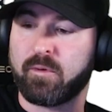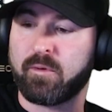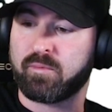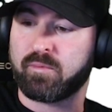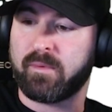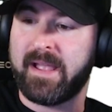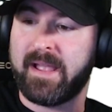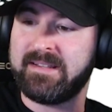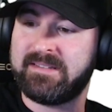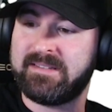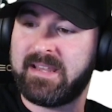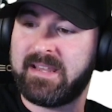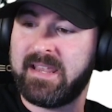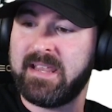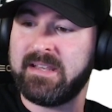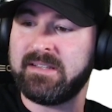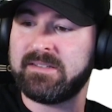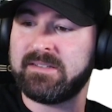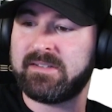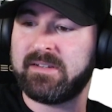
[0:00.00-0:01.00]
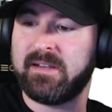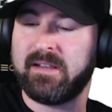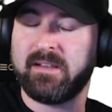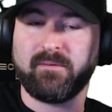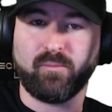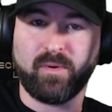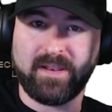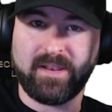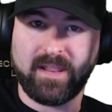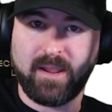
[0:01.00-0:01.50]
Redskins,
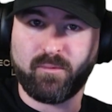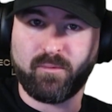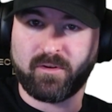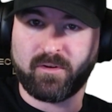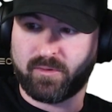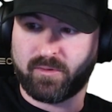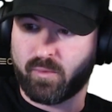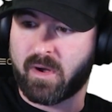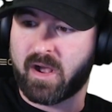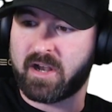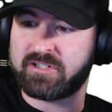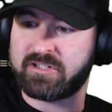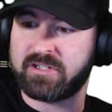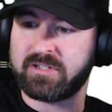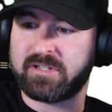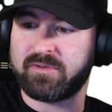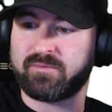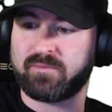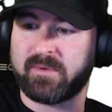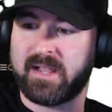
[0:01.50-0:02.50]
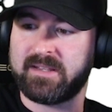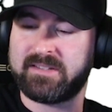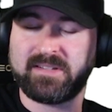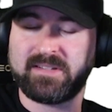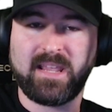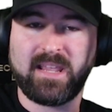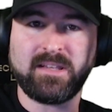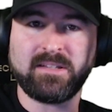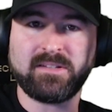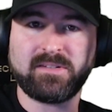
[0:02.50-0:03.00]
when they were the Washington
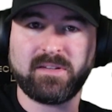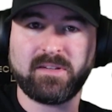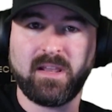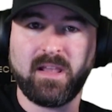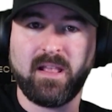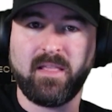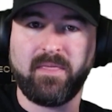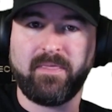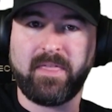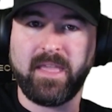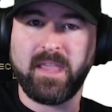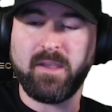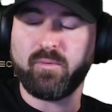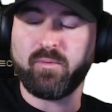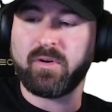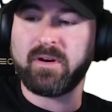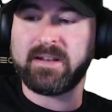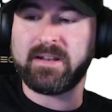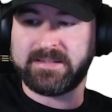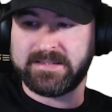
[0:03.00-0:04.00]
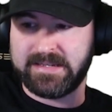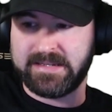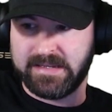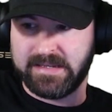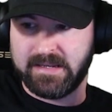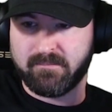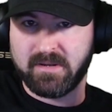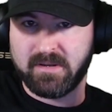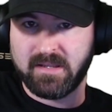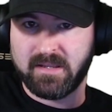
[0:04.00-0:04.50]
Redskins, they were a
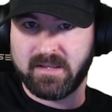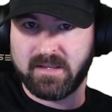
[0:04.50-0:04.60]
team